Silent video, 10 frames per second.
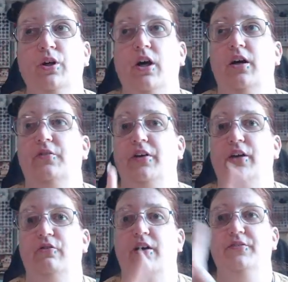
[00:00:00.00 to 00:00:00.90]
of a
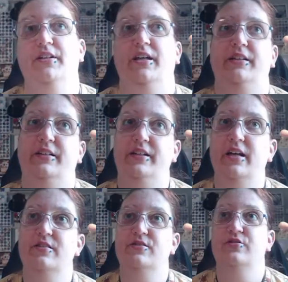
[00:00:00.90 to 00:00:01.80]
craft that I did
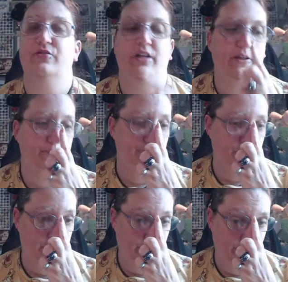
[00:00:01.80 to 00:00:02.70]
yesterday,
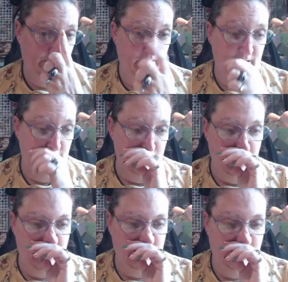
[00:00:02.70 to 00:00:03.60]

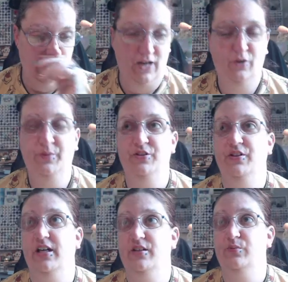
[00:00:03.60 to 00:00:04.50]
and I hope that you
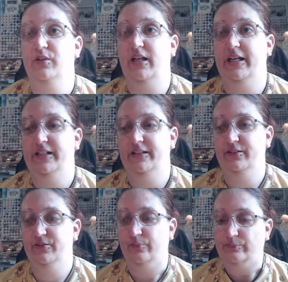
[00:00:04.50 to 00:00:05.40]
guys will like
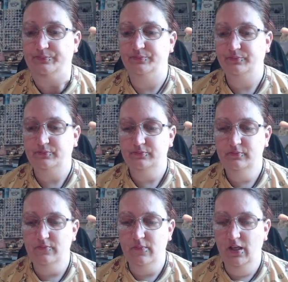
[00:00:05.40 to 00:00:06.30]
it.
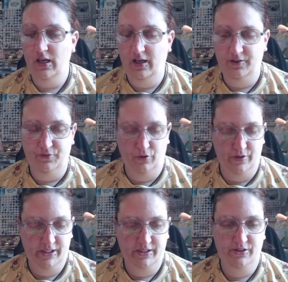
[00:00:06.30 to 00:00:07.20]
I've
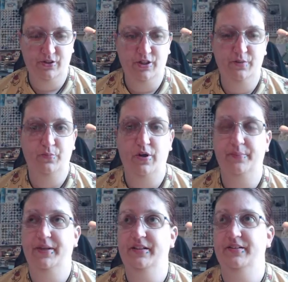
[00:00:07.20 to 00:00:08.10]
already started
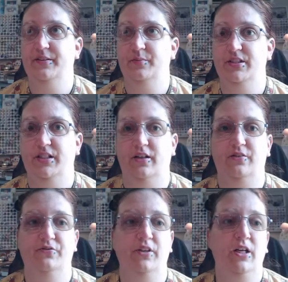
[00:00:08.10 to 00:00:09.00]
prepping some stuff.
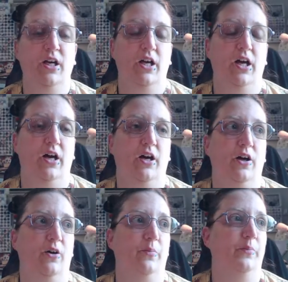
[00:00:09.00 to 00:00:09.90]

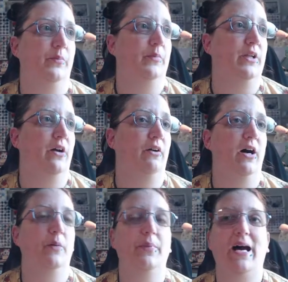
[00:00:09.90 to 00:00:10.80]
Now
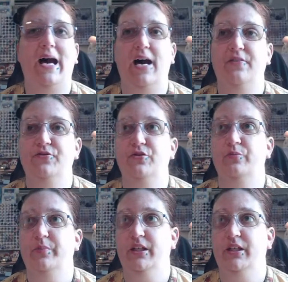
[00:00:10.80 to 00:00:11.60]
up after me